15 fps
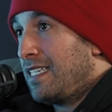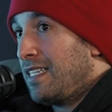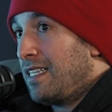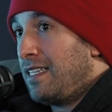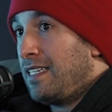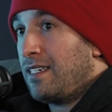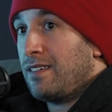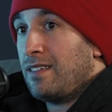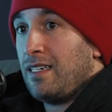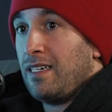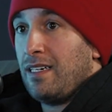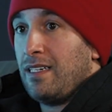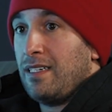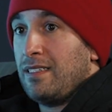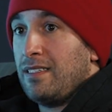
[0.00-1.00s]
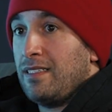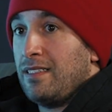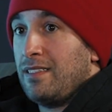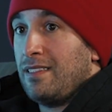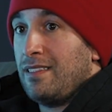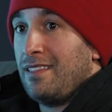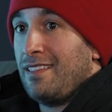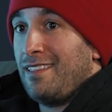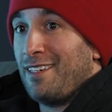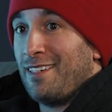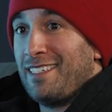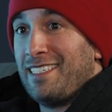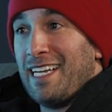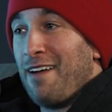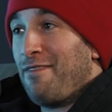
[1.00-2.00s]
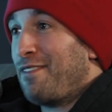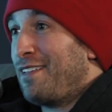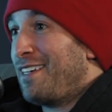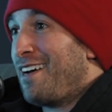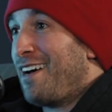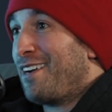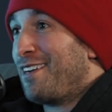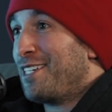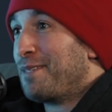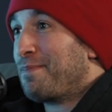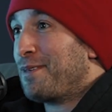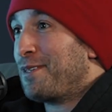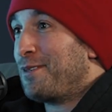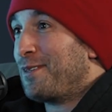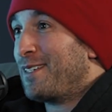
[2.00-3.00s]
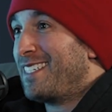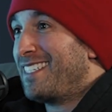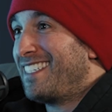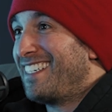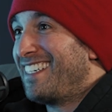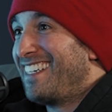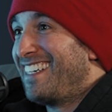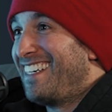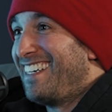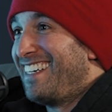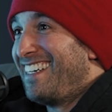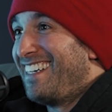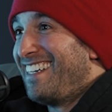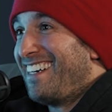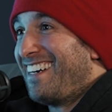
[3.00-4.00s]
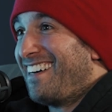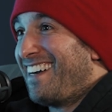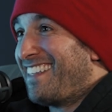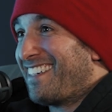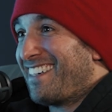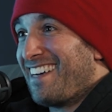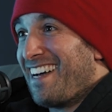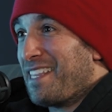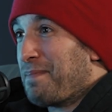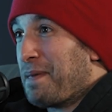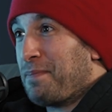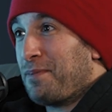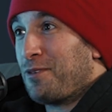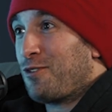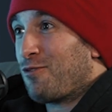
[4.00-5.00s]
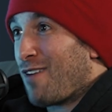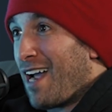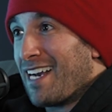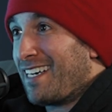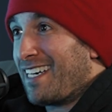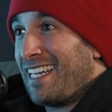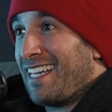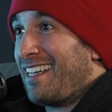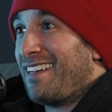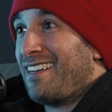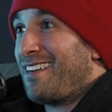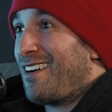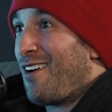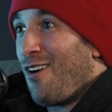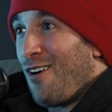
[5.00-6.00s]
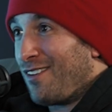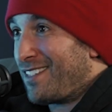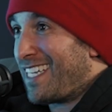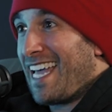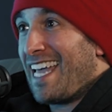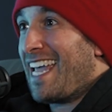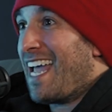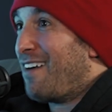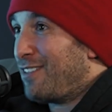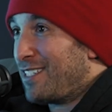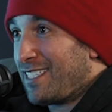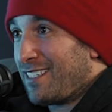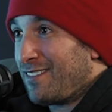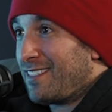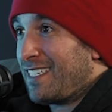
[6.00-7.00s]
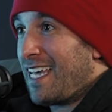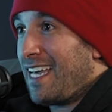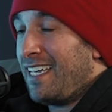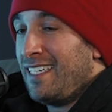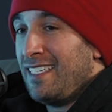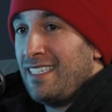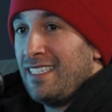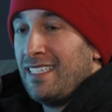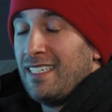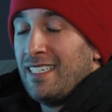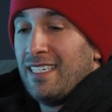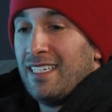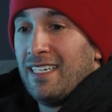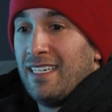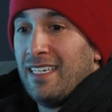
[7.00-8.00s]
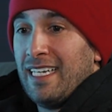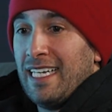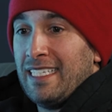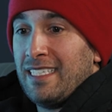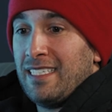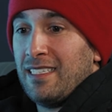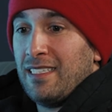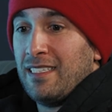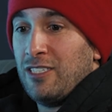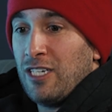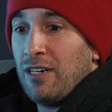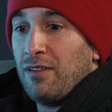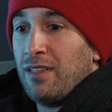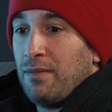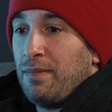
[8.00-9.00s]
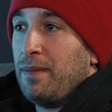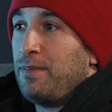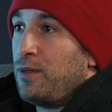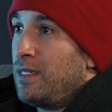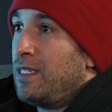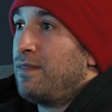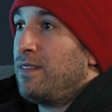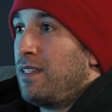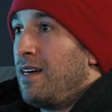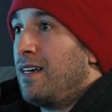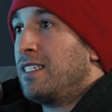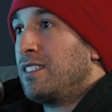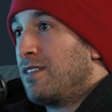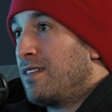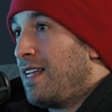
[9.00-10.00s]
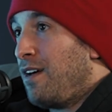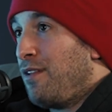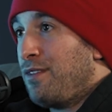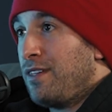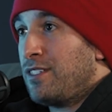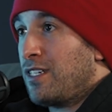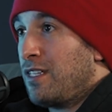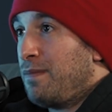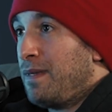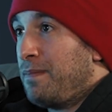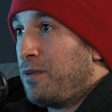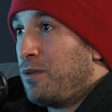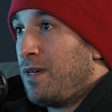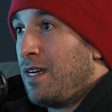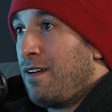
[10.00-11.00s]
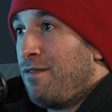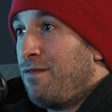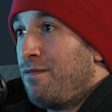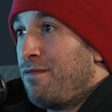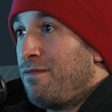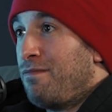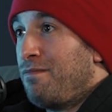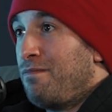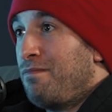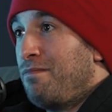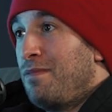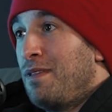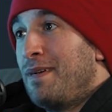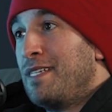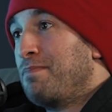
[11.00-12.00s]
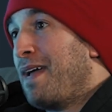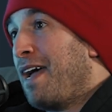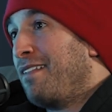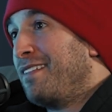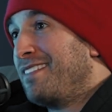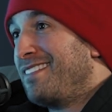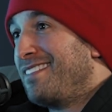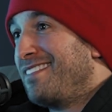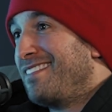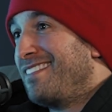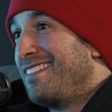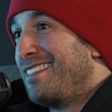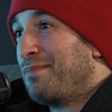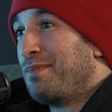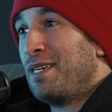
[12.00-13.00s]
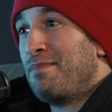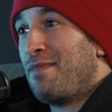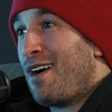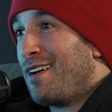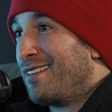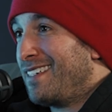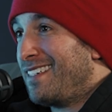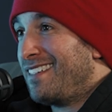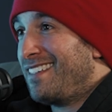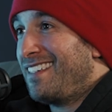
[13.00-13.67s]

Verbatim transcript: They're definitely not entrepreneurs, right? They're not the people grinding all day, every single day. It's generally the people who live the longest or the healthiest are the people who have the best balance. They're pretty moderate.